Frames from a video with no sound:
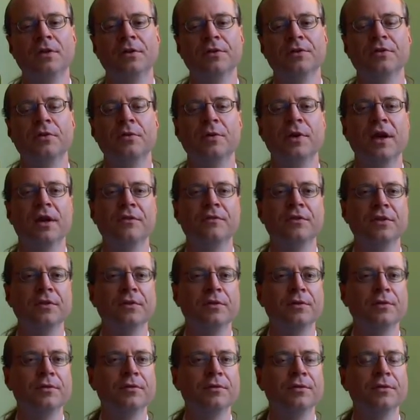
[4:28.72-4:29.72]
So we have to
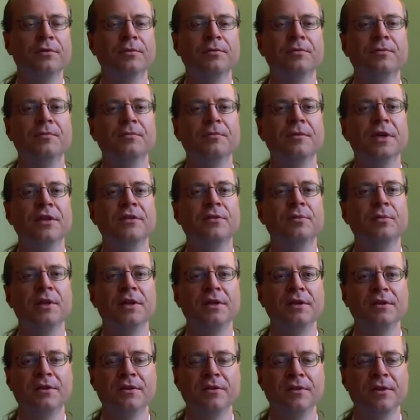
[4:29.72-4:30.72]
go through
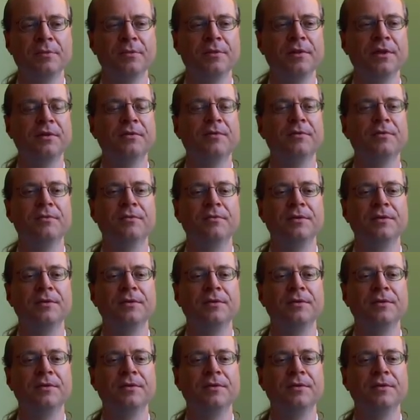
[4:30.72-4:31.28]
explaining to them that,